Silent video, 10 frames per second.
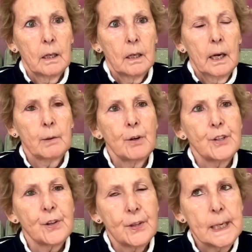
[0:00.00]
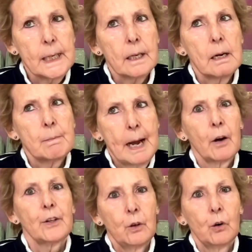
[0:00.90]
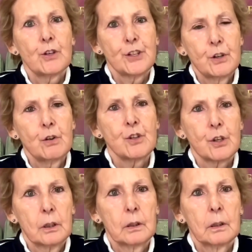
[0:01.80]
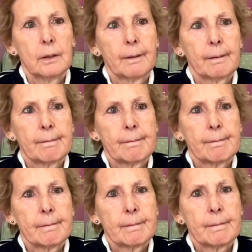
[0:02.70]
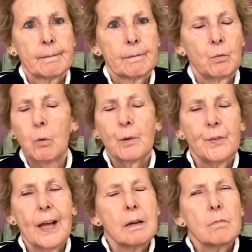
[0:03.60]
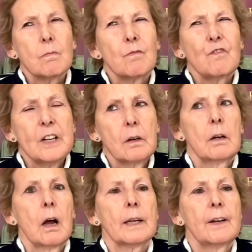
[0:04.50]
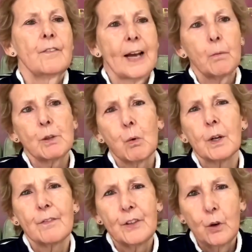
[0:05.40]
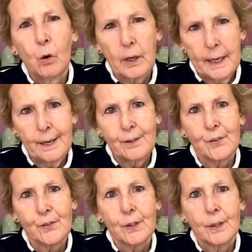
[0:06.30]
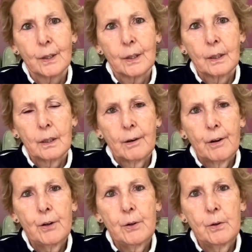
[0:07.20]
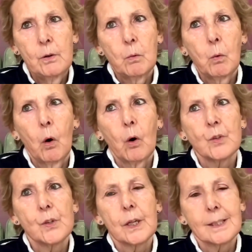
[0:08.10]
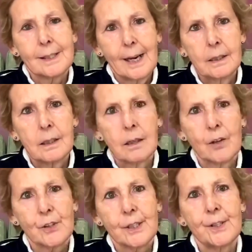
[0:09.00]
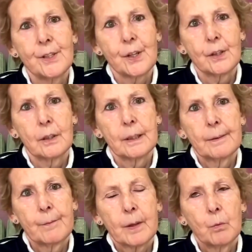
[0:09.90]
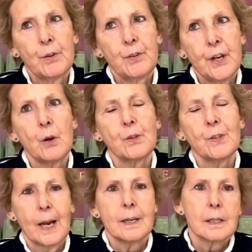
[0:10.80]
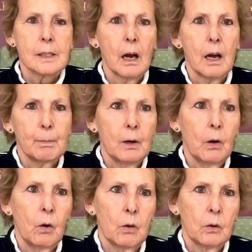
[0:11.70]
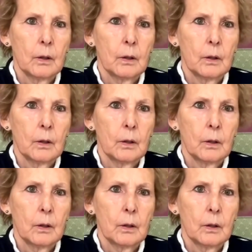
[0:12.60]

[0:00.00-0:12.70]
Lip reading: I want you to think about your children. What would that feel like if that was one of your kids who was a second-class citizen with no sense that I belong?